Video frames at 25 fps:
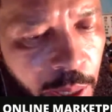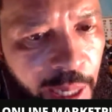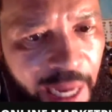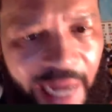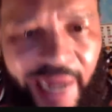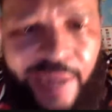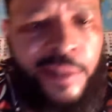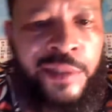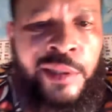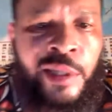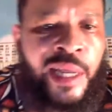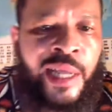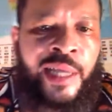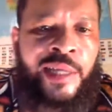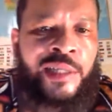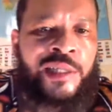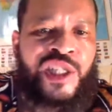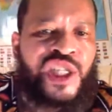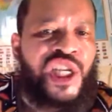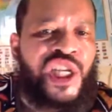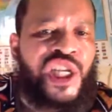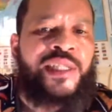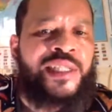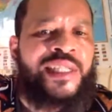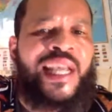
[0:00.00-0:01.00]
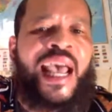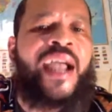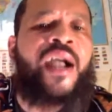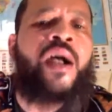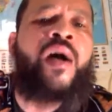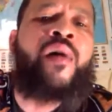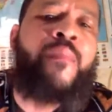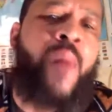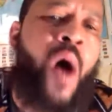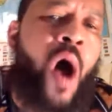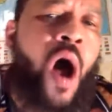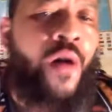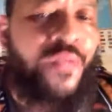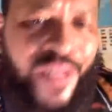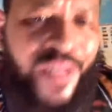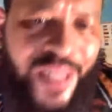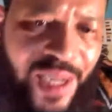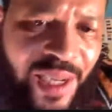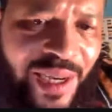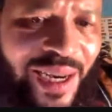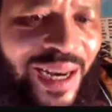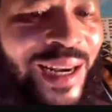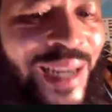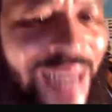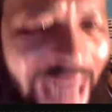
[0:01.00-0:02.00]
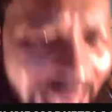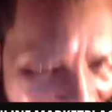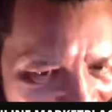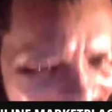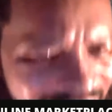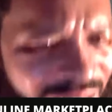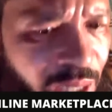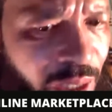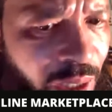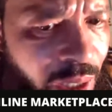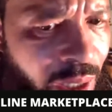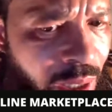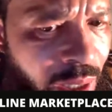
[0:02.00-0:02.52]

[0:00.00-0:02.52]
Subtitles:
and shit, take them off to the layer.